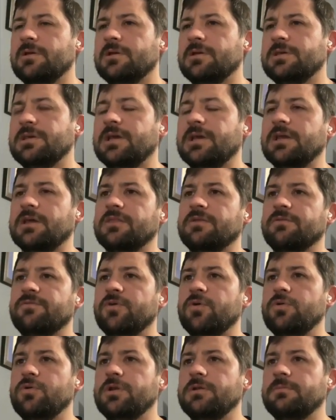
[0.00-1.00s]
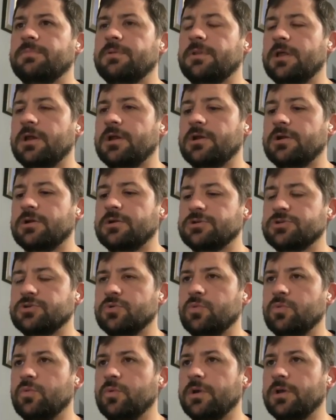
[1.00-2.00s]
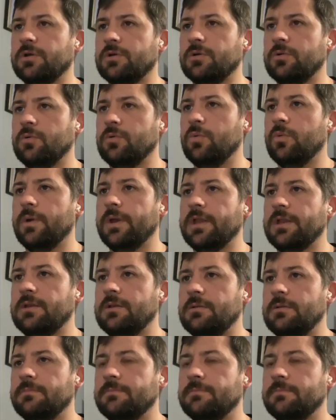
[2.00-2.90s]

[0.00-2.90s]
the voting players will win.